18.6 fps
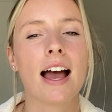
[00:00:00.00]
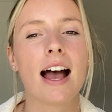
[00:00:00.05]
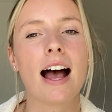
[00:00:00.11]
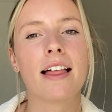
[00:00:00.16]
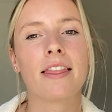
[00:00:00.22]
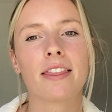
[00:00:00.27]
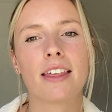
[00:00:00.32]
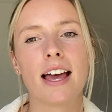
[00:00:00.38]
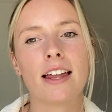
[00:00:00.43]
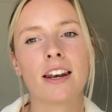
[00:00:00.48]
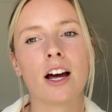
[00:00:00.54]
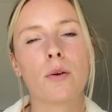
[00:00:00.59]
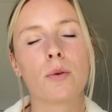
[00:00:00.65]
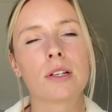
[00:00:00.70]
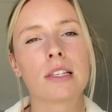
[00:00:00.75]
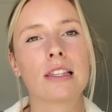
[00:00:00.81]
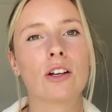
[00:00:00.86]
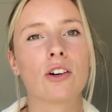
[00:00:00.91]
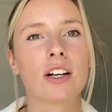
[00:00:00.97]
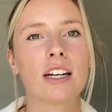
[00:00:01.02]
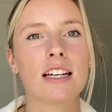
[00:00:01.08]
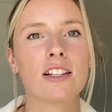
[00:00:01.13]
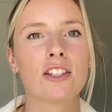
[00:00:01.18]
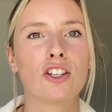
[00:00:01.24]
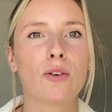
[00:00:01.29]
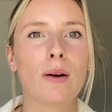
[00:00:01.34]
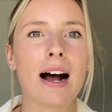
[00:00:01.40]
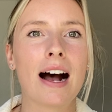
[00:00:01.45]
And then I was lucky
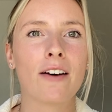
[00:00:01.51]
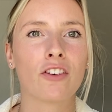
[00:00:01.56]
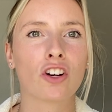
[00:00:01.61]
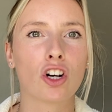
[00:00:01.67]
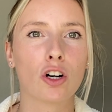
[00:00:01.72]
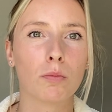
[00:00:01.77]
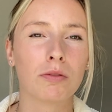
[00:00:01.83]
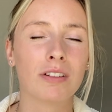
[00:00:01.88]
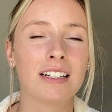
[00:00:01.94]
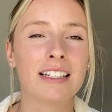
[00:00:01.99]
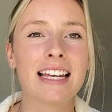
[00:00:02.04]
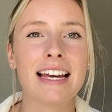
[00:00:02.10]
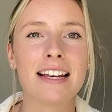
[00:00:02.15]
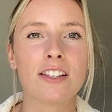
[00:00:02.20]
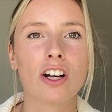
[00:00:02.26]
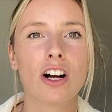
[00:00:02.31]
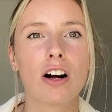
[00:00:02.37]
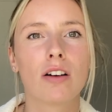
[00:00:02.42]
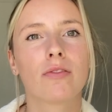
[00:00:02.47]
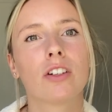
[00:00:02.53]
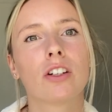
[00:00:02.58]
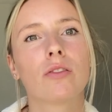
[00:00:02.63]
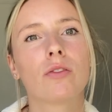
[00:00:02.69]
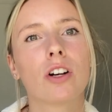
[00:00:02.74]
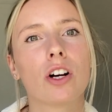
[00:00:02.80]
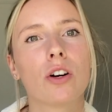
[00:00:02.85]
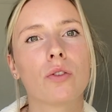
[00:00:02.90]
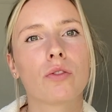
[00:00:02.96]
to have a couple of days off in a
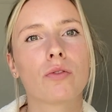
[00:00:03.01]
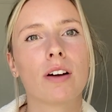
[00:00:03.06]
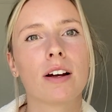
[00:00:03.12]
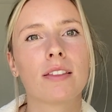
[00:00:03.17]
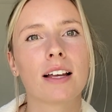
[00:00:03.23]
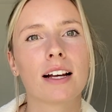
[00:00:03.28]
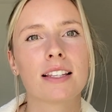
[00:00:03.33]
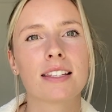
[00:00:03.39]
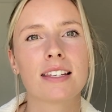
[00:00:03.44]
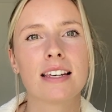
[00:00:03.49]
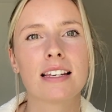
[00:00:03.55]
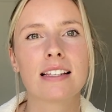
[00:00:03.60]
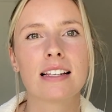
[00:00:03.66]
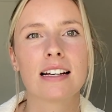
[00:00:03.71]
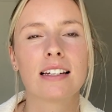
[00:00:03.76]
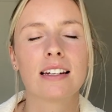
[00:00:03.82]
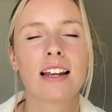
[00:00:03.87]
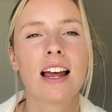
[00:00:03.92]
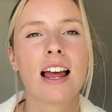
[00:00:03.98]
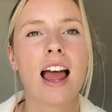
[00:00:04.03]
row throughout that season,